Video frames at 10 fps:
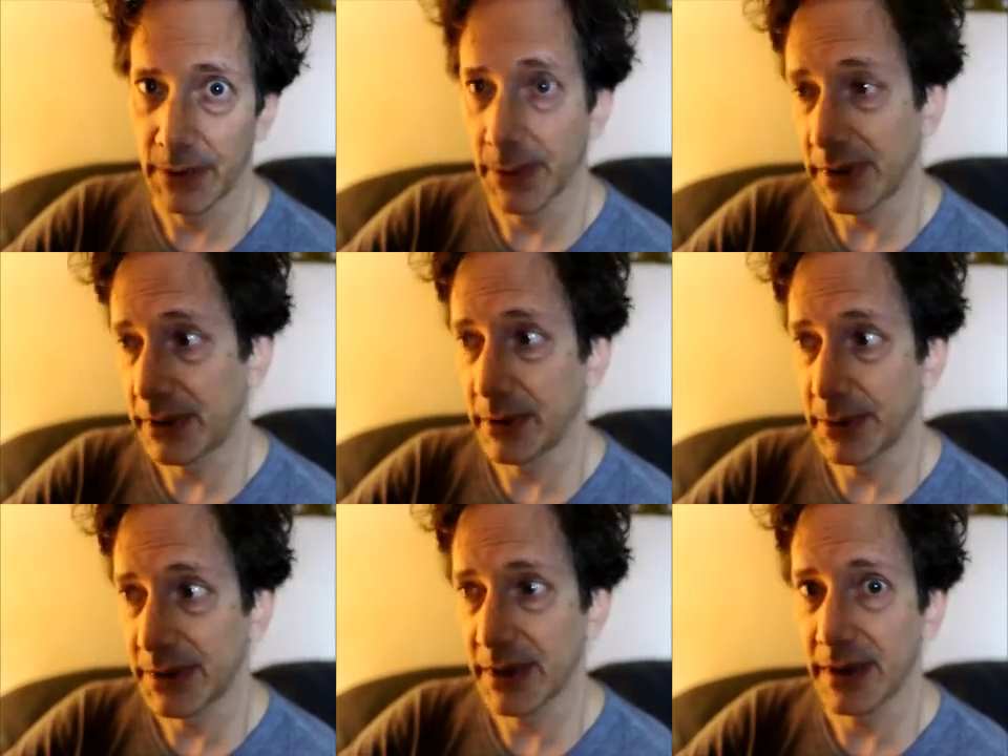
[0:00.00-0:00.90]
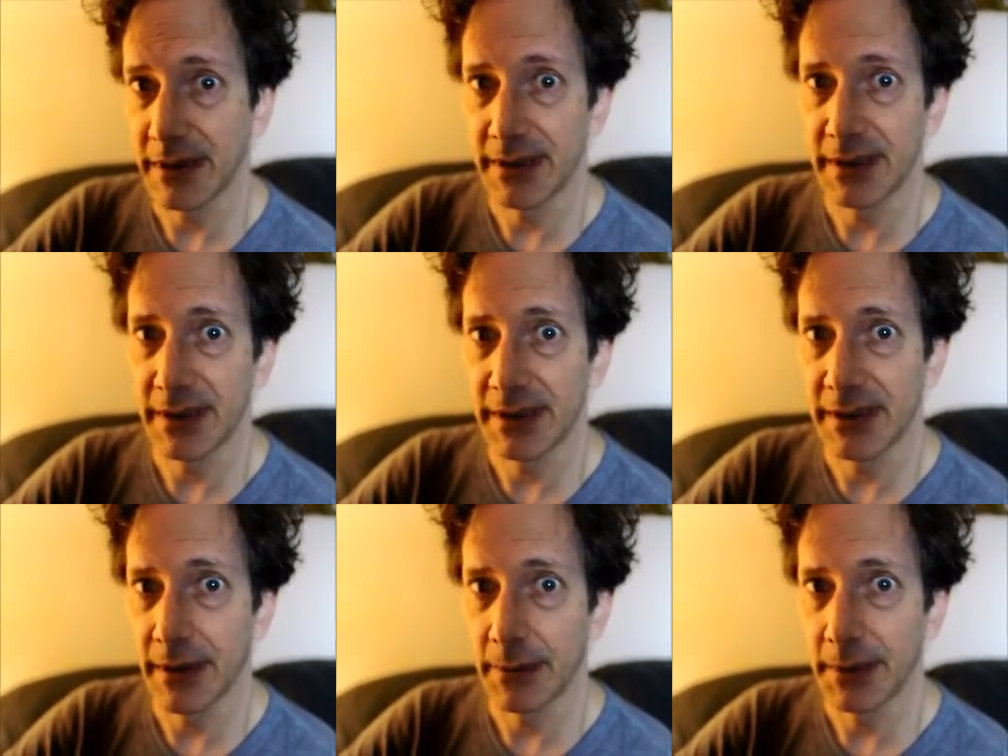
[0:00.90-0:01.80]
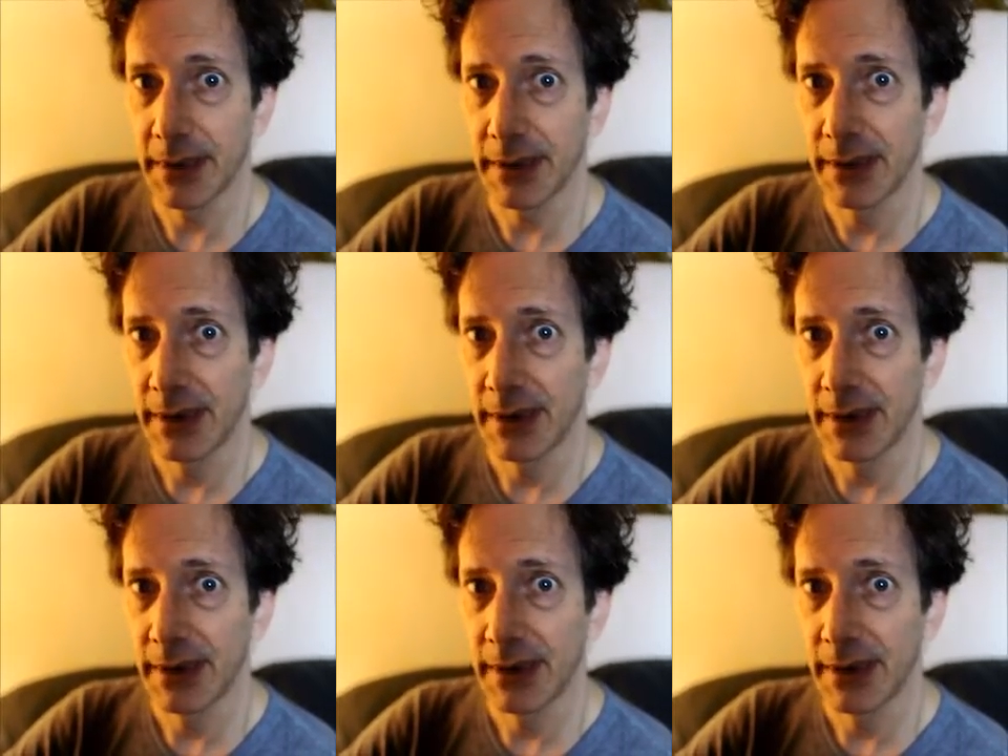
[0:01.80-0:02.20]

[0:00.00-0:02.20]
You want to know what's causing the insomnia?